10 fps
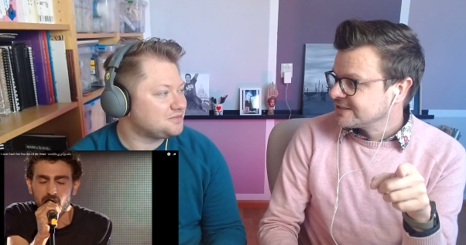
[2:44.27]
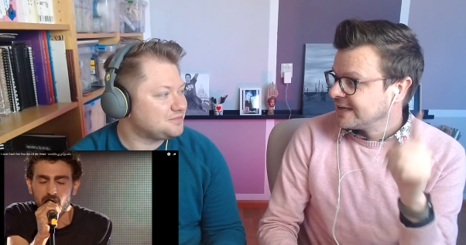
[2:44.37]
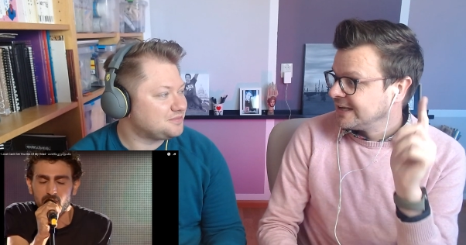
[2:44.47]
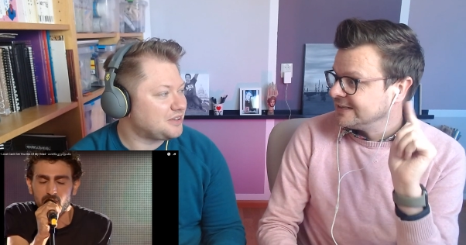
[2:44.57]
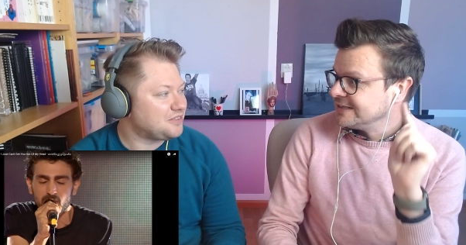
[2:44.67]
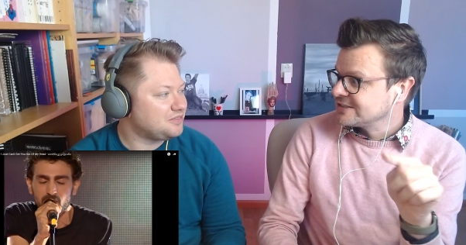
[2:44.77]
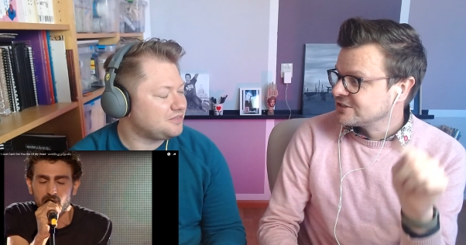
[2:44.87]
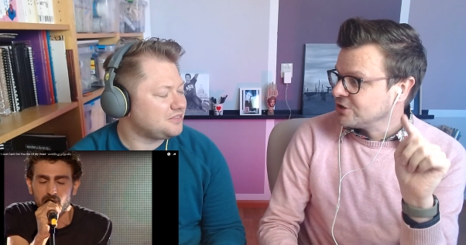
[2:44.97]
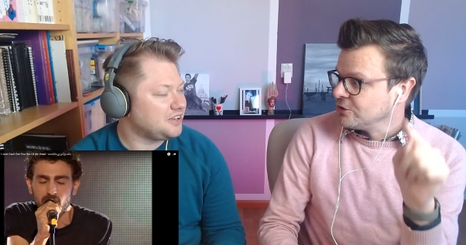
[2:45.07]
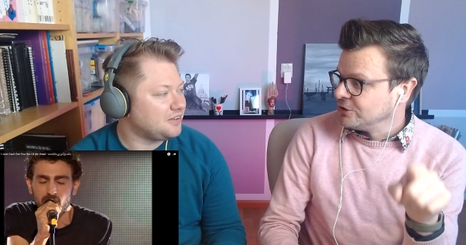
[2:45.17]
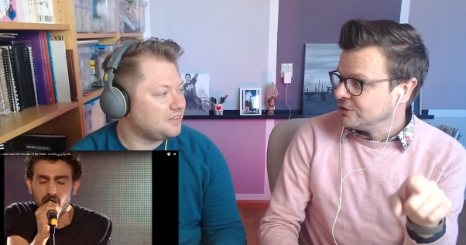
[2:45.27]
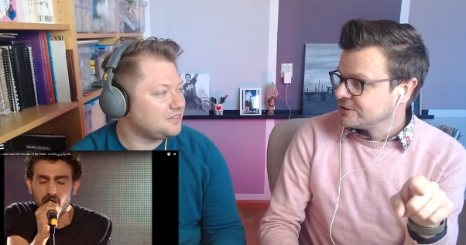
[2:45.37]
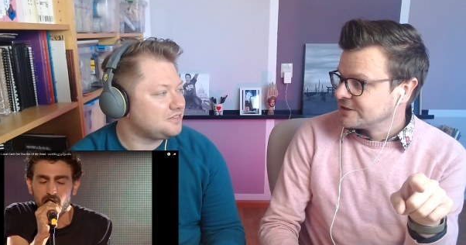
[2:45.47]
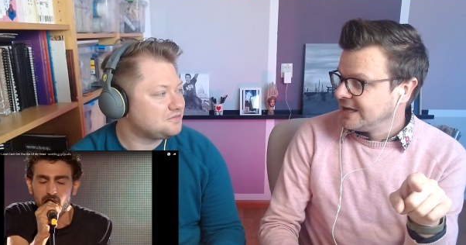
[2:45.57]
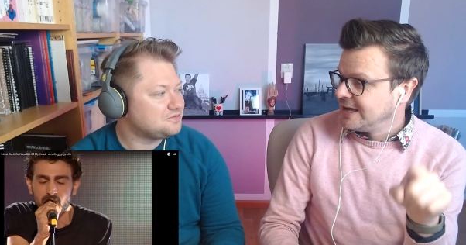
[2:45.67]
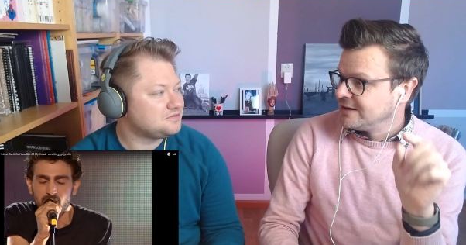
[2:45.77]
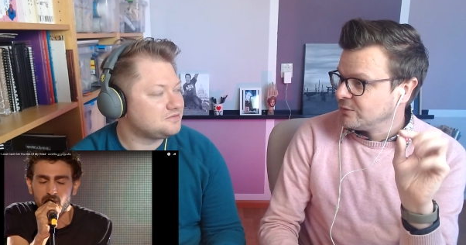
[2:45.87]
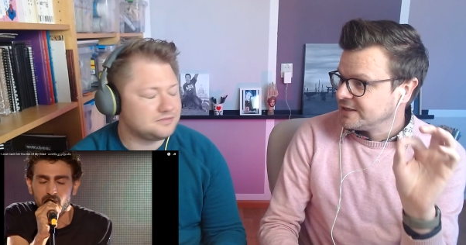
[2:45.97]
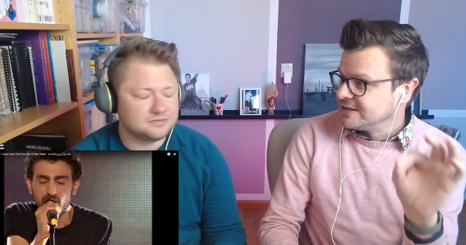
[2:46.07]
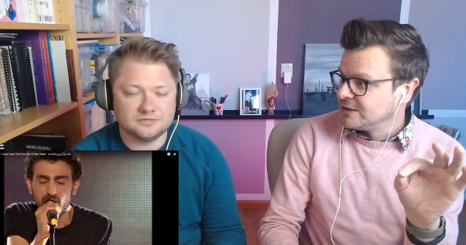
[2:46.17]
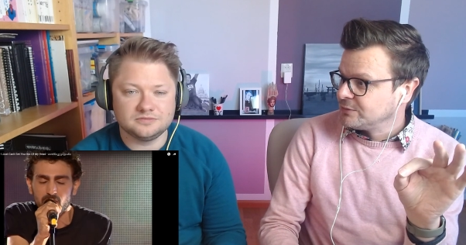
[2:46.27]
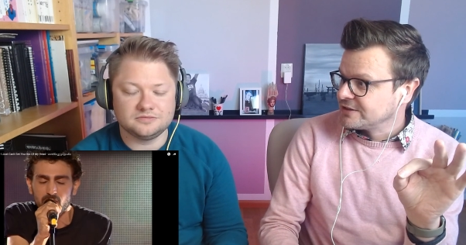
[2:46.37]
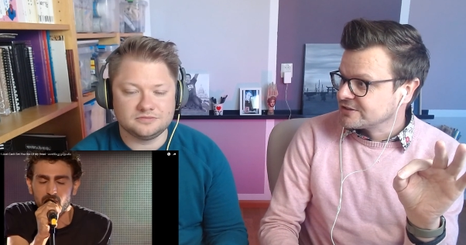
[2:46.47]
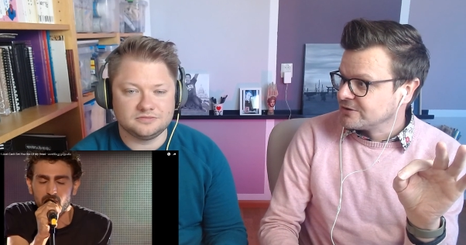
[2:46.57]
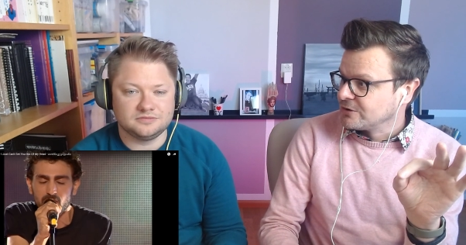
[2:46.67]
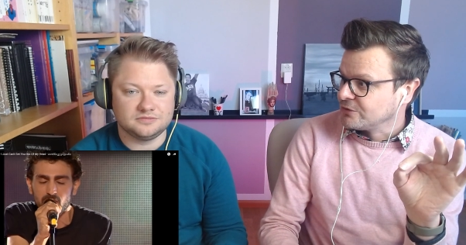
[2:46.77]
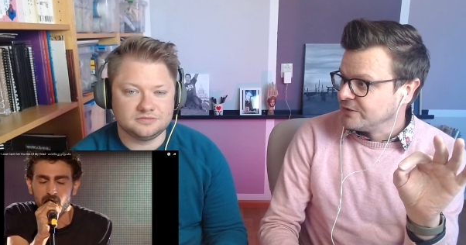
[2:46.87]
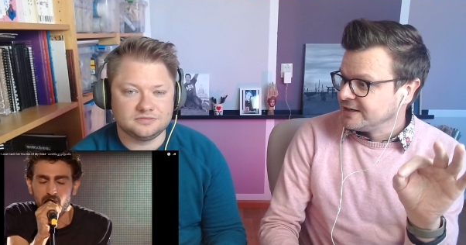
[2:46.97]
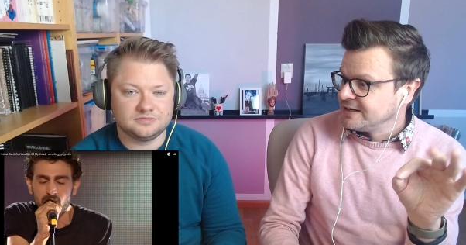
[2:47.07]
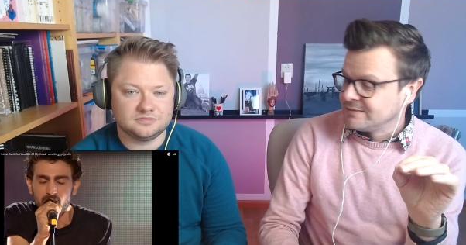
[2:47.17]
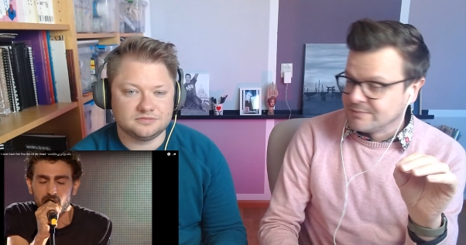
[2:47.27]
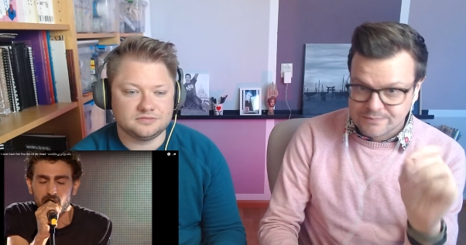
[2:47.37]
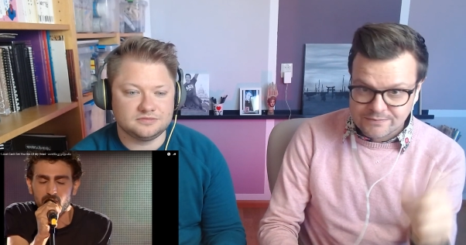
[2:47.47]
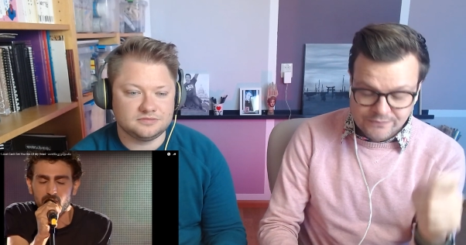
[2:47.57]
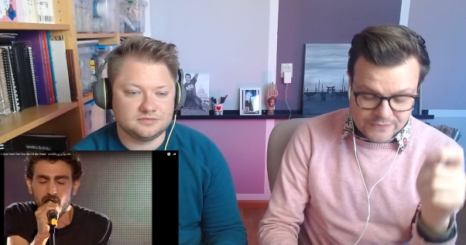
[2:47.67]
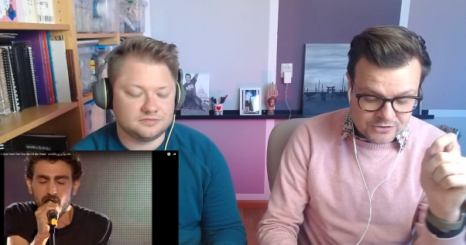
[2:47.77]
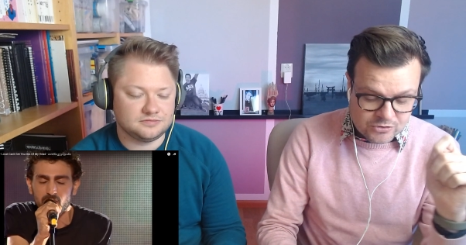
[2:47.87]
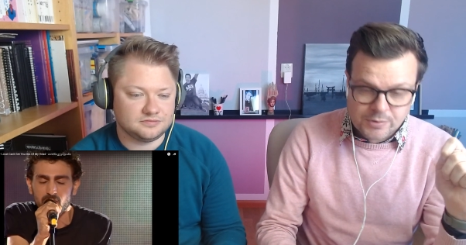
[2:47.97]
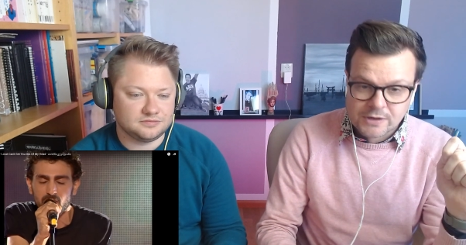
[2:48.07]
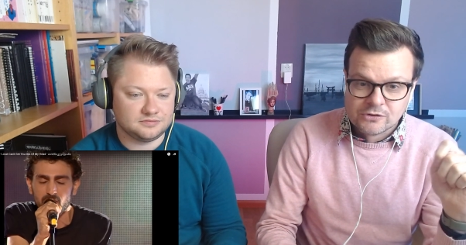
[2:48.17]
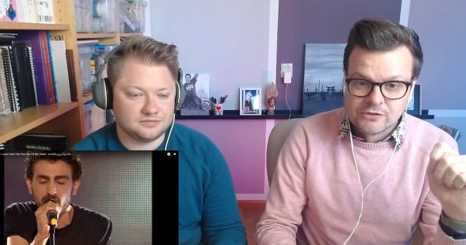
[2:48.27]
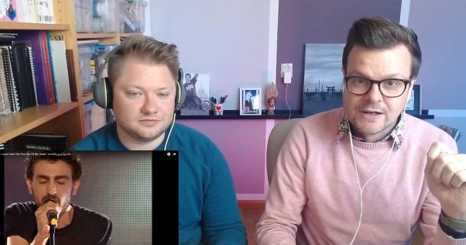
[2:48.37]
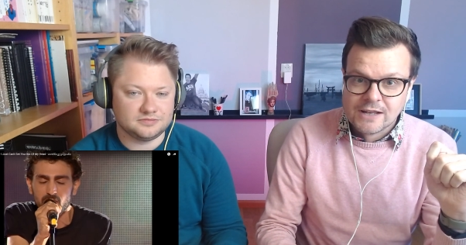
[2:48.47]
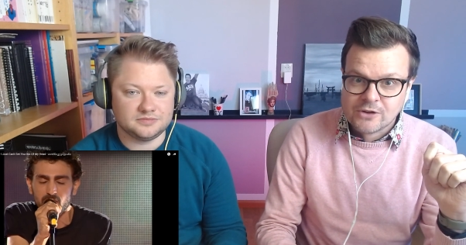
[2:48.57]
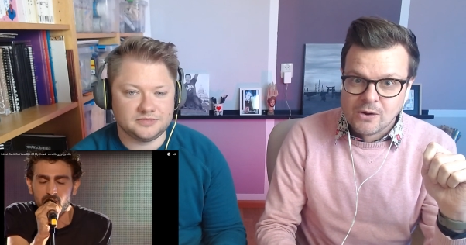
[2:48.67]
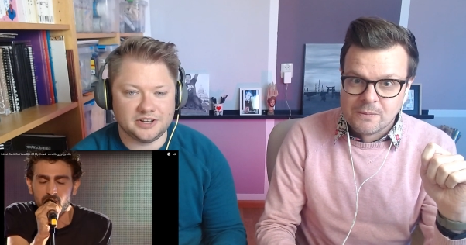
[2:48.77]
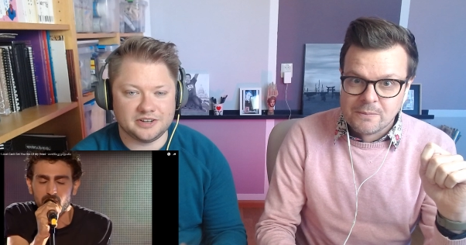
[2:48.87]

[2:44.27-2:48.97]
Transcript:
Speaker 1: is so yeah. good, and what he did with the song already. Super interesting. Let's go. Yeah.